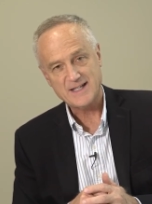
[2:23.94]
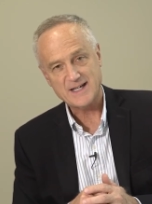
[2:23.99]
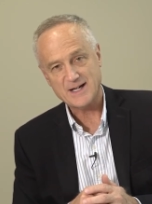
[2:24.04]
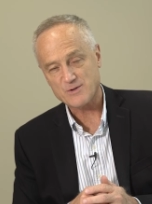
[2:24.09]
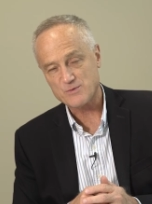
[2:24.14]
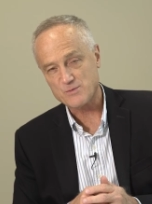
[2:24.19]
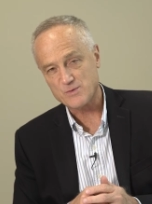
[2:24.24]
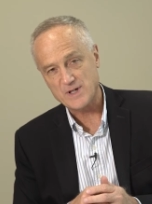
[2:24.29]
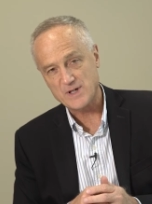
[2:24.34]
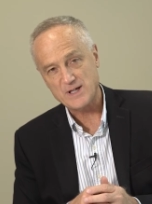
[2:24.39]

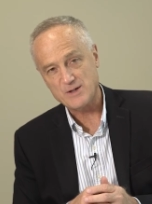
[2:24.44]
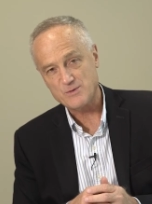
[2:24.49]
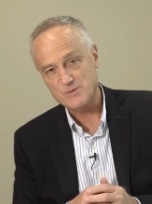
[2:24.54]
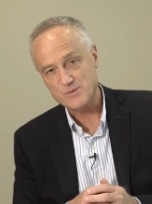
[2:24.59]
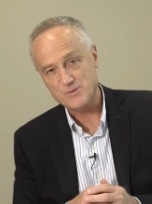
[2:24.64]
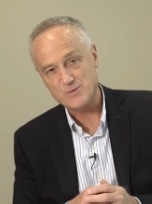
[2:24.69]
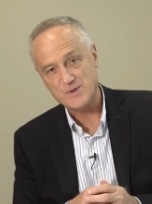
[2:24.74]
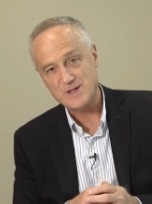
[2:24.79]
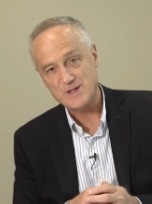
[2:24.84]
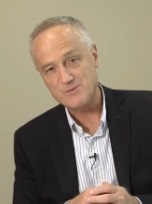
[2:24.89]
yeah, we,
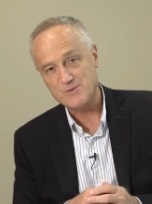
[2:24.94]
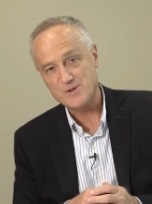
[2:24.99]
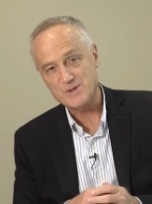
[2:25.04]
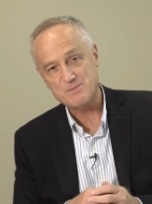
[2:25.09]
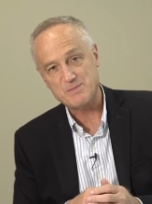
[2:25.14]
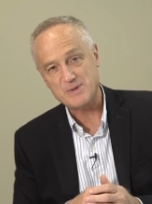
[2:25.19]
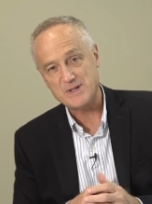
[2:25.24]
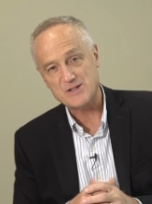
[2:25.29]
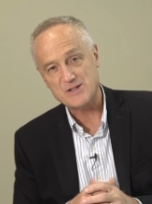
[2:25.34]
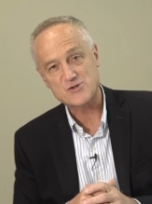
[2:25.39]
we
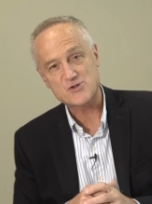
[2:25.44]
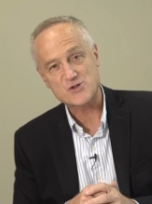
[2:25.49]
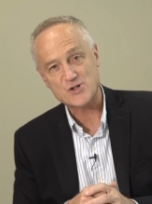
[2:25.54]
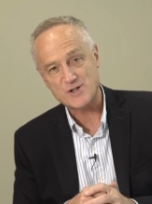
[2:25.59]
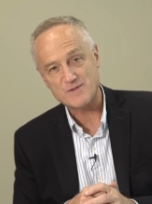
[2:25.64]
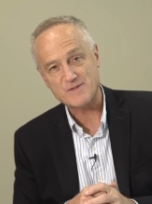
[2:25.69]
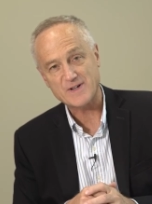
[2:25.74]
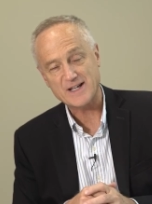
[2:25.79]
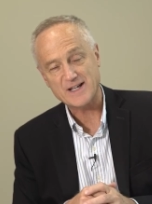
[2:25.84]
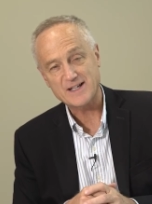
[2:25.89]
would be
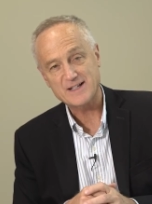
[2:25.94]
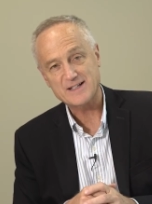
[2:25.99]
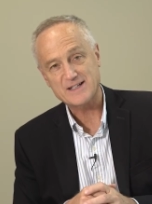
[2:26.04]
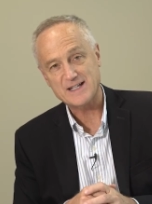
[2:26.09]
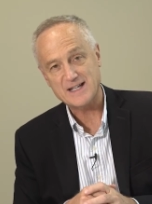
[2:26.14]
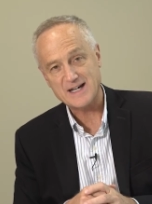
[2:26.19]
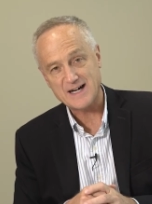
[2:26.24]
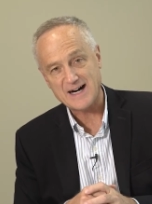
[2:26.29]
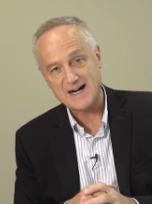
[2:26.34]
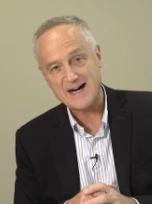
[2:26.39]
serving,
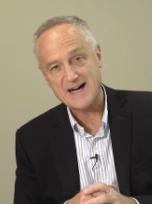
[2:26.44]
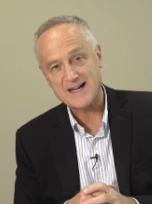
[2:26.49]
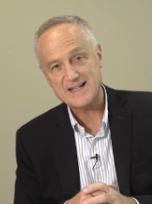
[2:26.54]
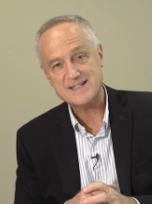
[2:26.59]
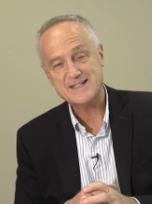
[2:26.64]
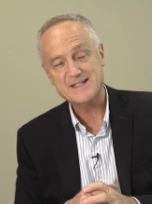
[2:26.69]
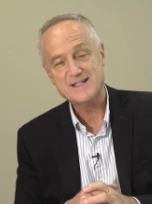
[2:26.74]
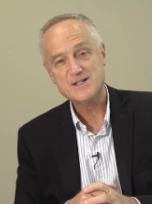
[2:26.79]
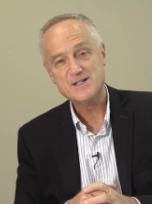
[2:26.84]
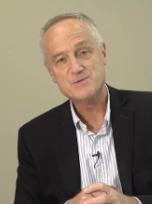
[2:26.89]

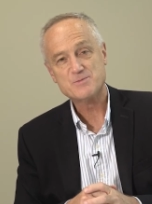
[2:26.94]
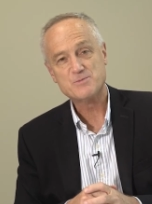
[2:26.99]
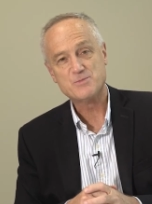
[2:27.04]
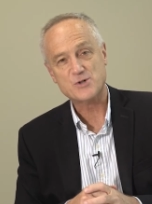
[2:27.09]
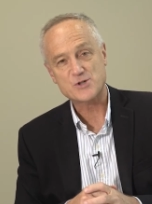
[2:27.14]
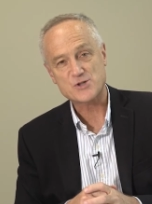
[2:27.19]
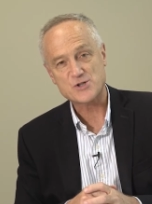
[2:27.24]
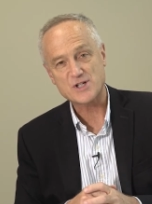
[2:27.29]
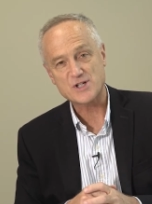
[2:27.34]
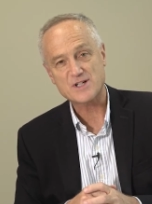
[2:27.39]
not
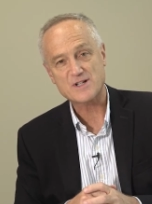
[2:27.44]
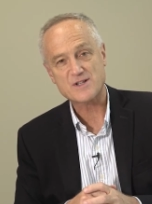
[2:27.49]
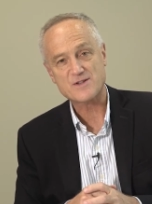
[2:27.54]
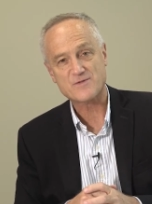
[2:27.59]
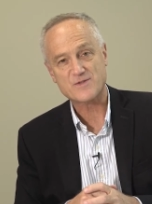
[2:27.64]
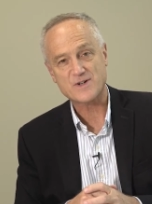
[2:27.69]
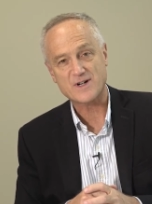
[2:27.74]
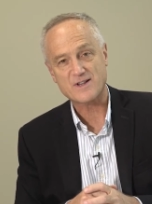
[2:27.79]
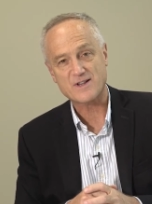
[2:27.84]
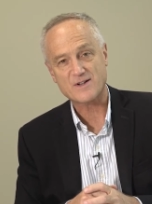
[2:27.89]
pushing to
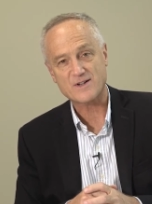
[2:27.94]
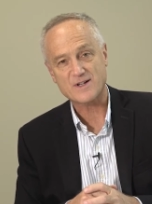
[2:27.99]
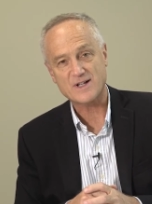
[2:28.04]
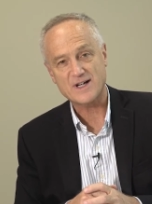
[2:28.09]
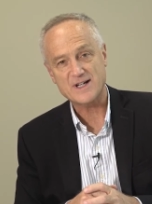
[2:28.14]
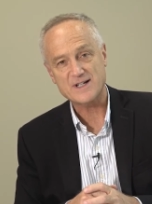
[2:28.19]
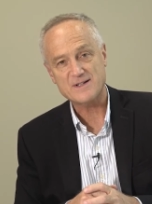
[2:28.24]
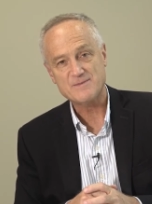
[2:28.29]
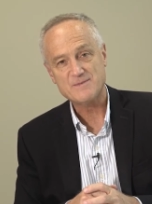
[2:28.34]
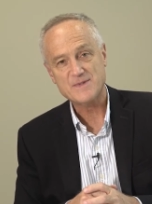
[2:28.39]
the front of the
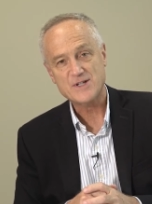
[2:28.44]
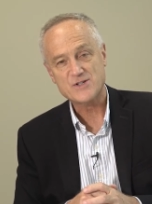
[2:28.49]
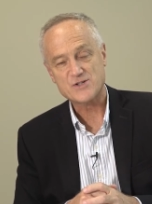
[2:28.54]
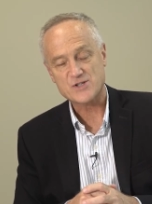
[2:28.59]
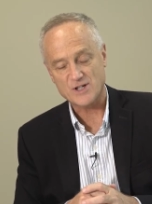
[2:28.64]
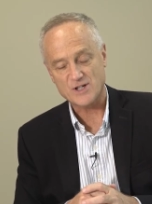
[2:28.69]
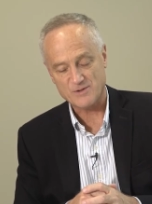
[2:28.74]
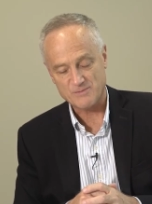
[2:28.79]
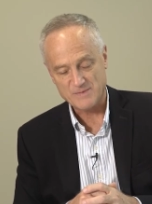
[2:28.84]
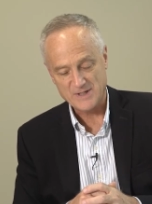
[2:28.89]
line.
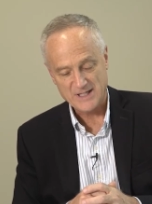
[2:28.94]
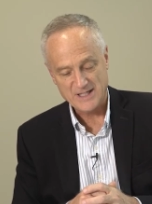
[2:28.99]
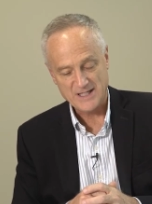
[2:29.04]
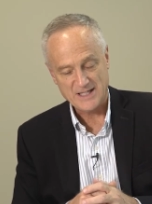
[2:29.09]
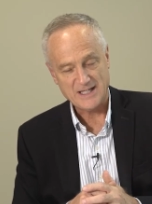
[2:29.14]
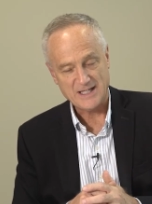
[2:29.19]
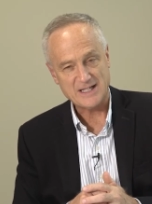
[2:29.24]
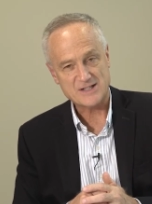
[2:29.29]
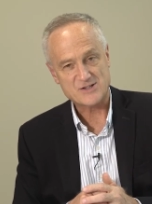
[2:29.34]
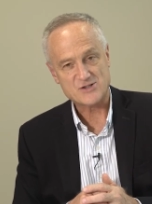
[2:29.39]
So
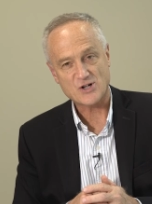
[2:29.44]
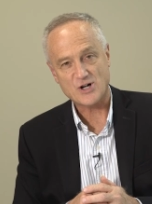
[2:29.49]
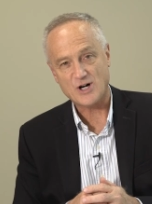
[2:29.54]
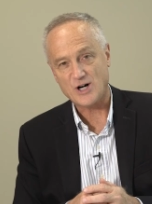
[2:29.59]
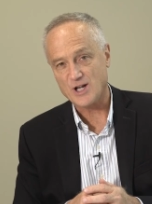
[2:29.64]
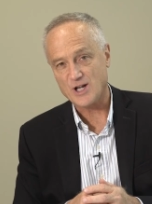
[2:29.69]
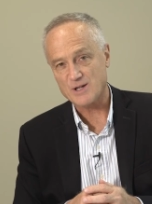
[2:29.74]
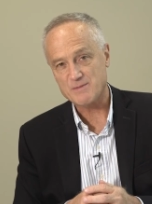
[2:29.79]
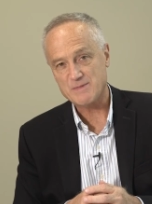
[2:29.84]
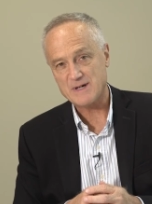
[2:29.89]
it's
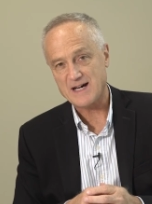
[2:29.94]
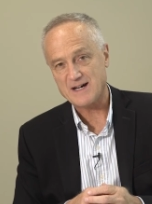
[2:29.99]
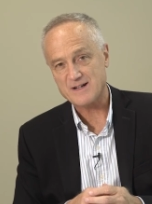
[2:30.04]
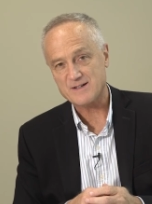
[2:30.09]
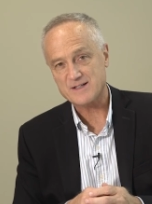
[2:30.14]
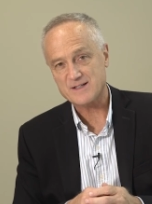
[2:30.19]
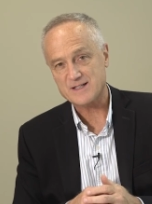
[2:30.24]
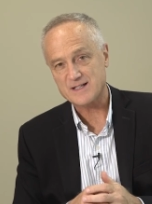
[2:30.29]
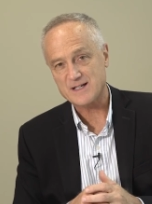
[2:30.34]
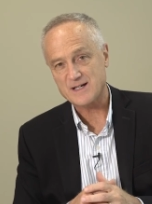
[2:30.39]
all
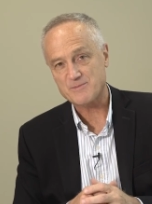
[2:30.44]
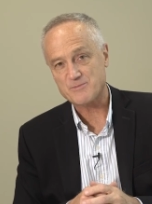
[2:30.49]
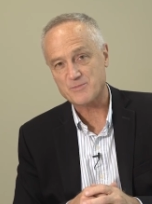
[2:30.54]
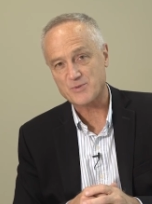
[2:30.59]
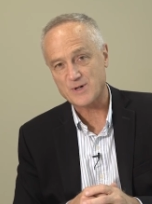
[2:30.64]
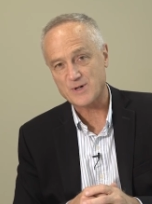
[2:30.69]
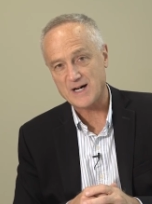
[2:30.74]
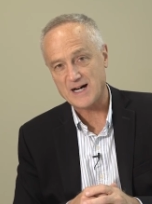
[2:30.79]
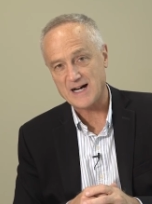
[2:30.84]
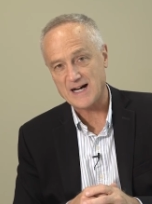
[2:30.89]
about uh,
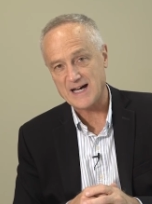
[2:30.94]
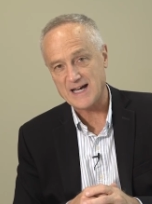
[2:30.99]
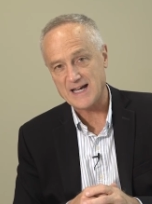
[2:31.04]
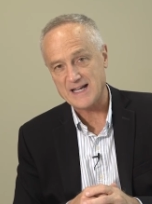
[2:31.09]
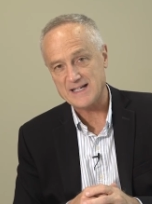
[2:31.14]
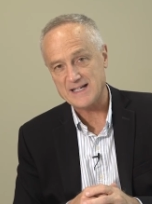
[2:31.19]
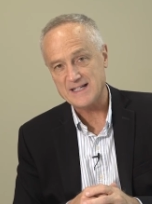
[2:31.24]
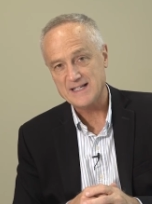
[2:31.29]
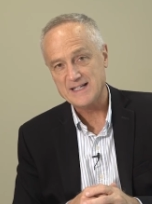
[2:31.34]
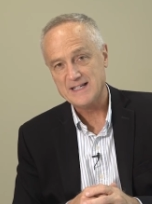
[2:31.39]

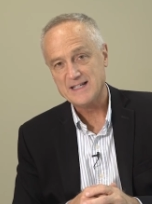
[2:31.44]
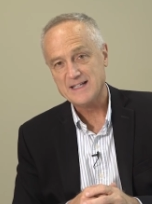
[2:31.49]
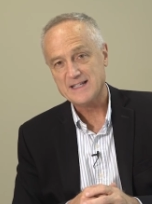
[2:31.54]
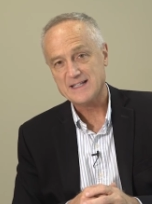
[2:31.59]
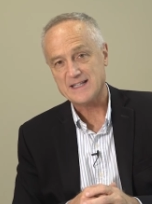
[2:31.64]
pride.